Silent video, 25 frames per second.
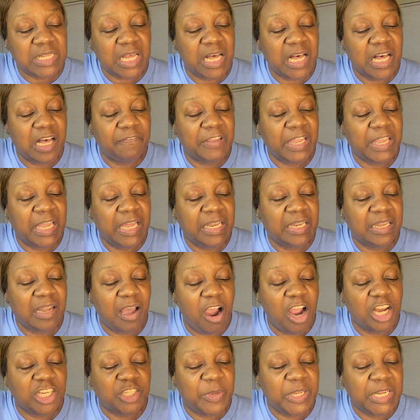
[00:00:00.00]
of
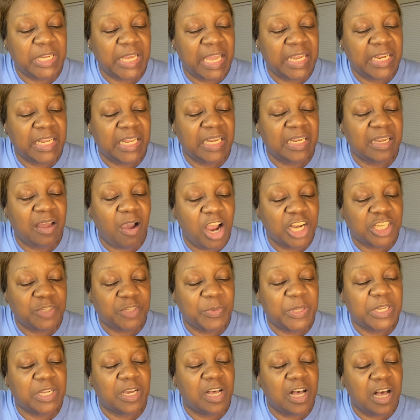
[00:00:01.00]
enlargement and
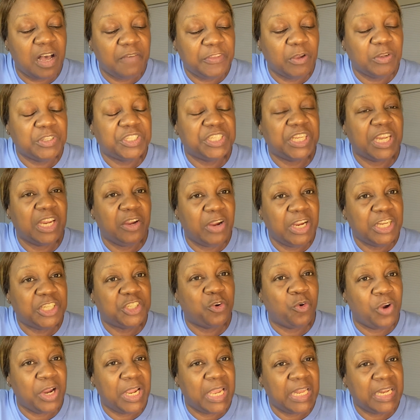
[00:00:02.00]
enlargement of your
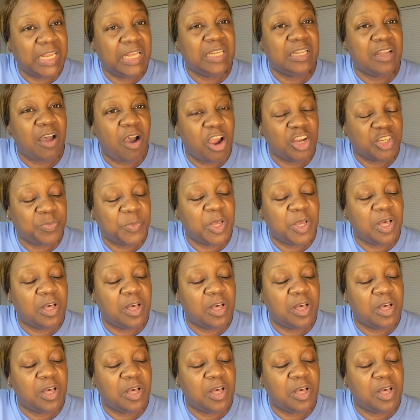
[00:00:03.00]
territory and enlargement